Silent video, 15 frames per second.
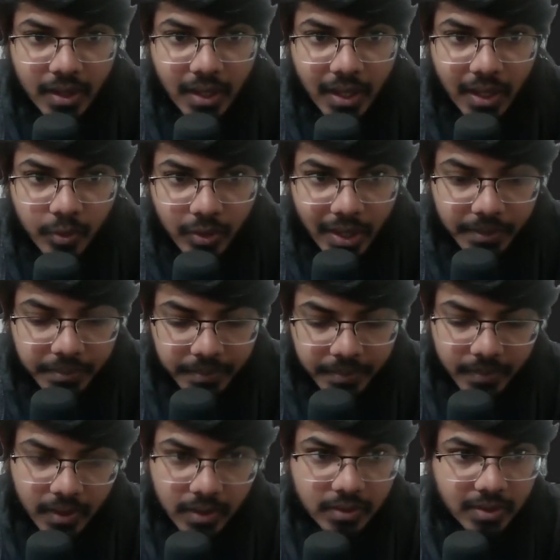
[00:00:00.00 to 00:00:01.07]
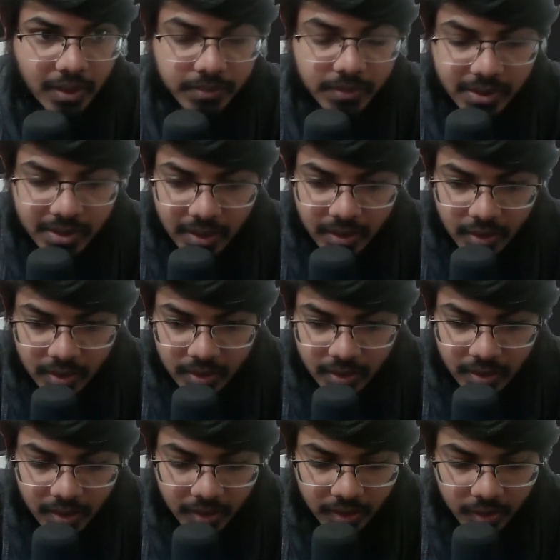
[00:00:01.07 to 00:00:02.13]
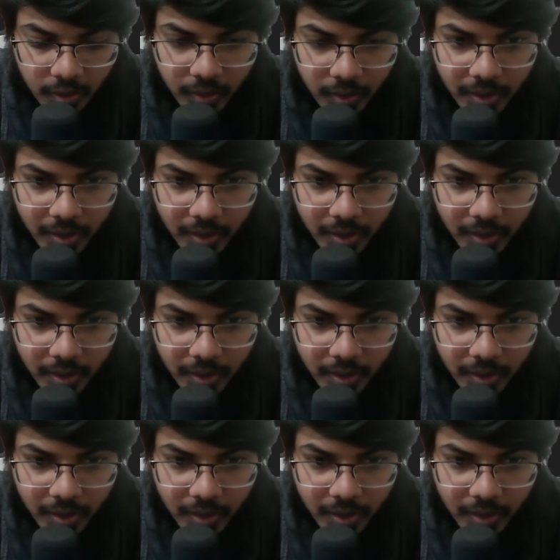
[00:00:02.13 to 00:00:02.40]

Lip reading: And so I'm just going to go